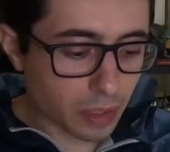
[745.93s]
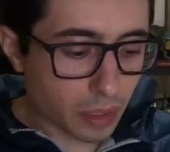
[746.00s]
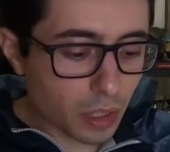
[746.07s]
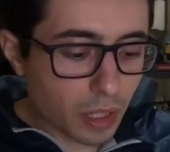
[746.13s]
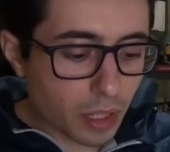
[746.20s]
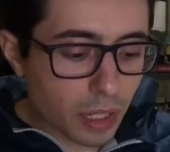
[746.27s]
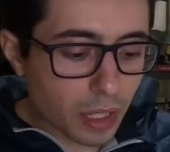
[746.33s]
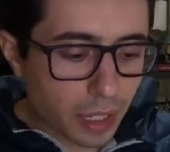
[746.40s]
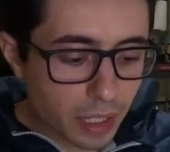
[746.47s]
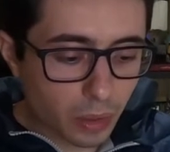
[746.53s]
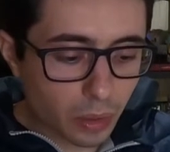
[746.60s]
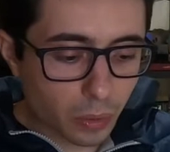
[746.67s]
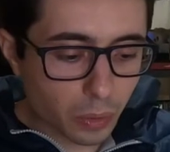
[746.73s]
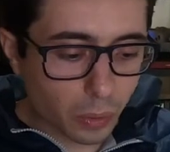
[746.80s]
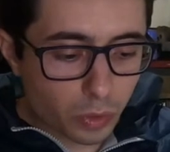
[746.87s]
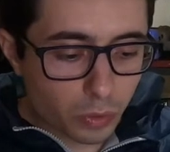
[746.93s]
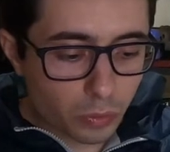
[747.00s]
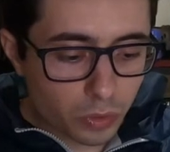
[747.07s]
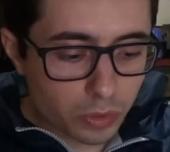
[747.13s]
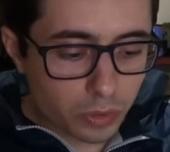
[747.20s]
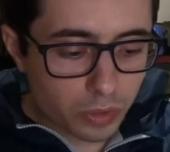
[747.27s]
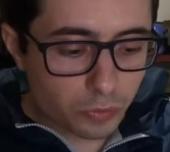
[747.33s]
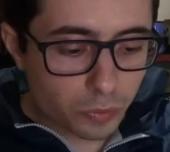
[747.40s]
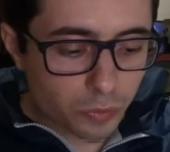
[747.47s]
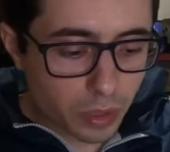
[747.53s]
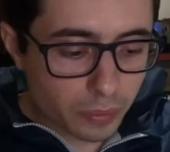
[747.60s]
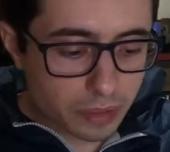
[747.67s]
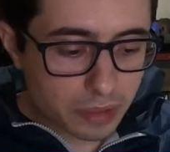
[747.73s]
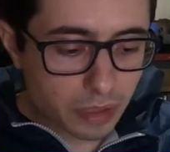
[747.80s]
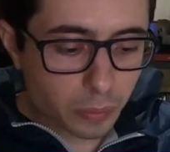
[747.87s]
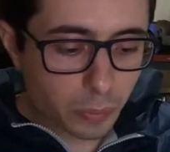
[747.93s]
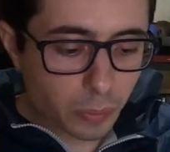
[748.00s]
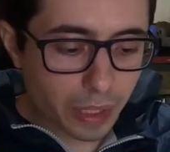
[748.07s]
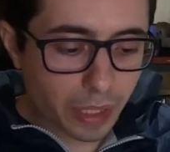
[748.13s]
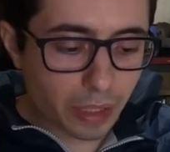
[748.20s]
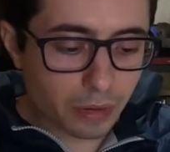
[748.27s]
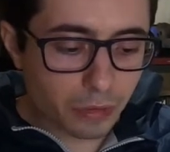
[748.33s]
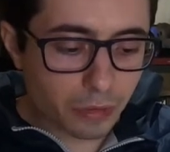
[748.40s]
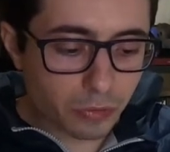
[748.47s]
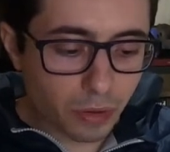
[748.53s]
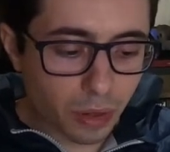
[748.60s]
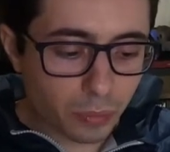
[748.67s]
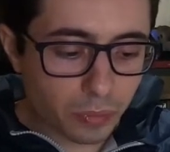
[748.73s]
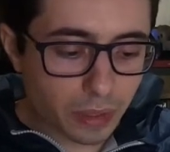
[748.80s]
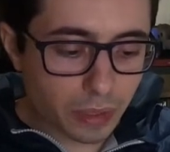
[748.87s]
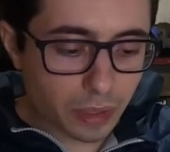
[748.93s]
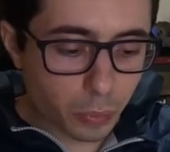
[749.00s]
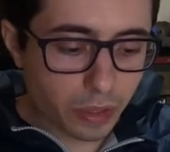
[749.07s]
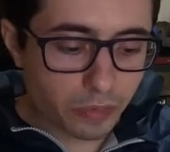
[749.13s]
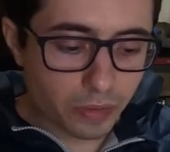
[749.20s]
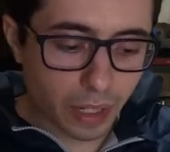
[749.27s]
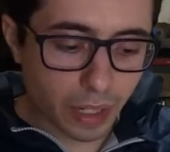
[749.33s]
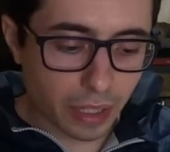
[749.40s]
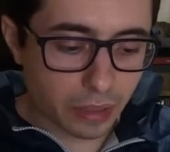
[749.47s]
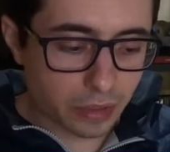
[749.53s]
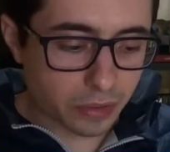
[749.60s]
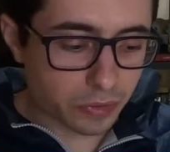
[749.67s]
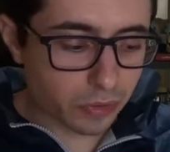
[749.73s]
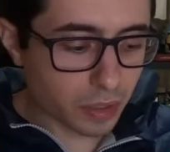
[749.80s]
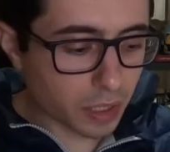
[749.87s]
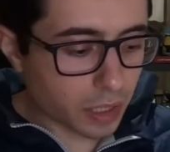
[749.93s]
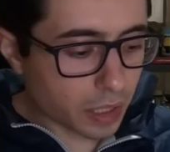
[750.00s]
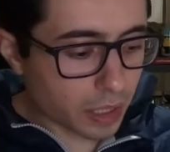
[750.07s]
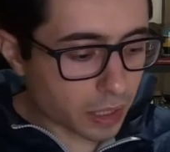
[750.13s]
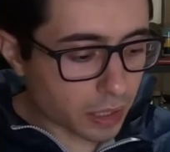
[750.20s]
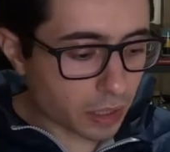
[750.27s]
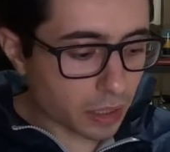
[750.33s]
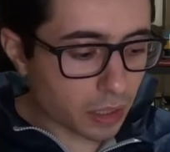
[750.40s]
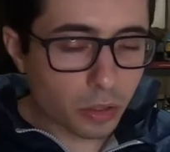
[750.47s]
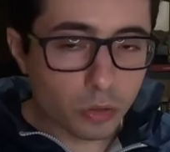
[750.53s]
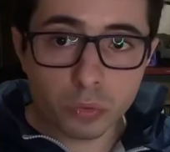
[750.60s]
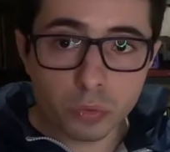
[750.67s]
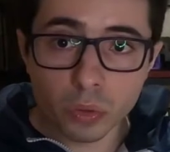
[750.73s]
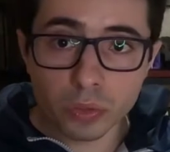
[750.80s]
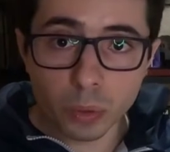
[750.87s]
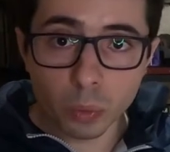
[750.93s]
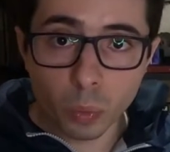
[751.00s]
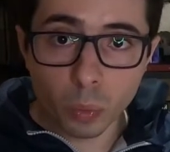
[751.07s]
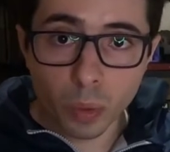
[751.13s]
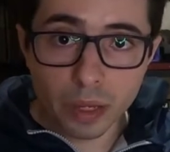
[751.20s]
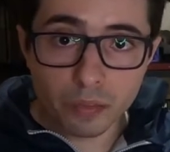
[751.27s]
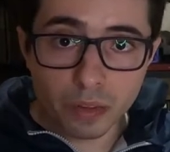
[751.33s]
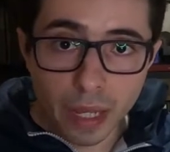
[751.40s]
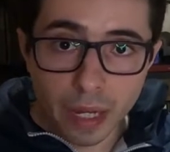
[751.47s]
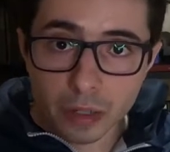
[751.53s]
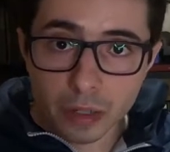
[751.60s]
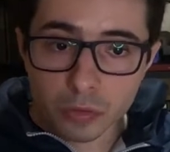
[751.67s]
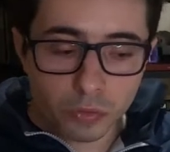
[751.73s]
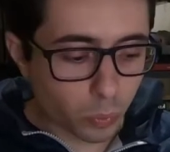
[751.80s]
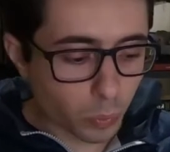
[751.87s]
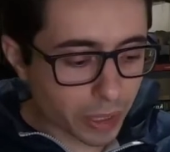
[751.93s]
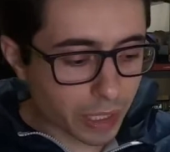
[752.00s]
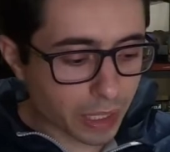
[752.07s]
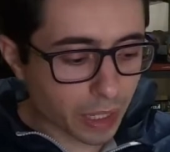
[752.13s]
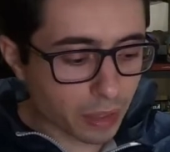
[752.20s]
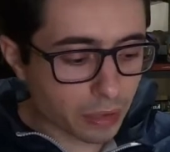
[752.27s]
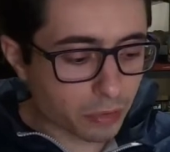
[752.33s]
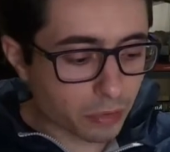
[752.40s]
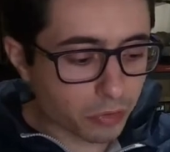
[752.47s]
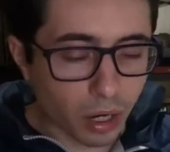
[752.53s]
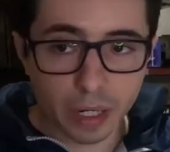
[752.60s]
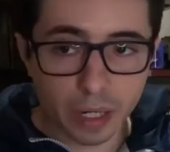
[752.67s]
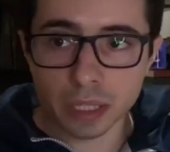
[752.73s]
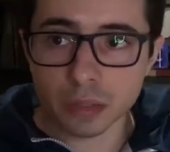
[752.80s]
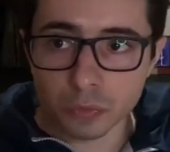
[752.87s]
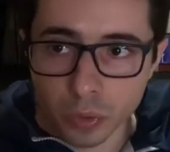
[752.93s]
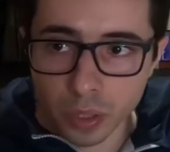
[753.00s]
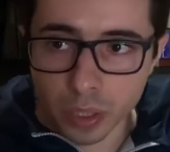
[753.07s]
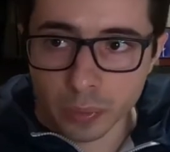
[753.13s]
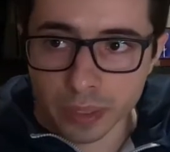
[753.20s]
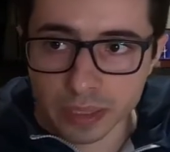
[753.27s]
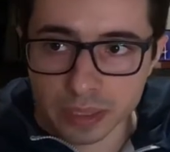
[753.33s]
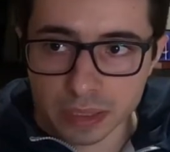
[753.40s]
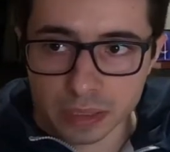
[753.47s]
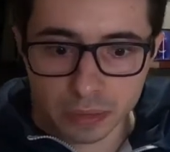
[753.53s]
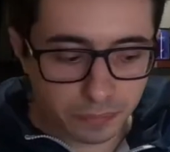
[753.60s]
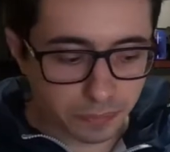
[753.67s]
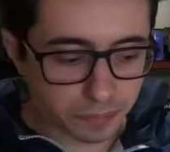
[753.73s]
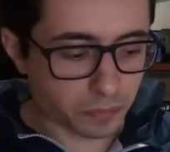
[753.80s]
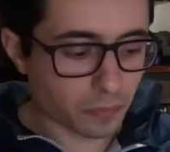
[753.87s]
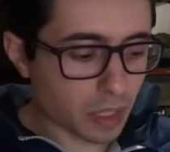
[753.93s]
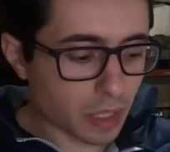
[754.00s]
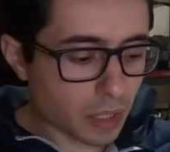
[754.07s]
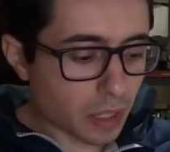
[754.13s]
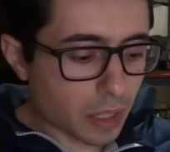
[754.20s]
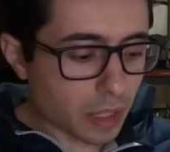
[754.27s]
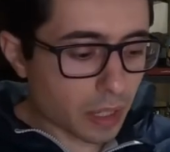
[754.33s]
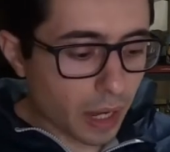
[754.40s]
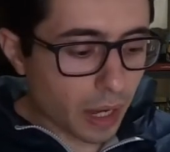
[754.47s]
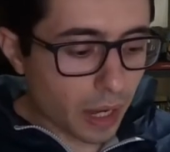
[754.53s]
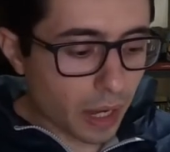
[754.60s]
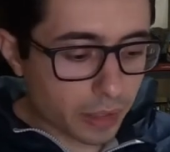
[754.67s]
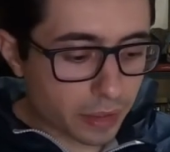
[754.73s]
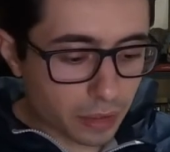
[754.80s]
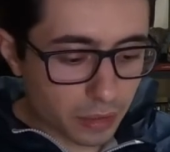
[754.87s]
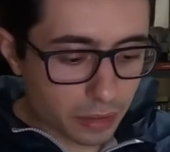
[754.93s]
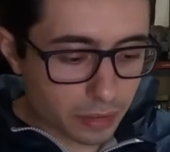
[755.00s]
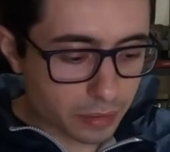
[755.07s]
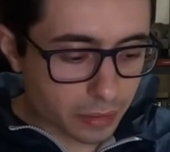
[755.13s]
here from the frequency we can find the wavelength. Here from the wavelength we can find the frequency. And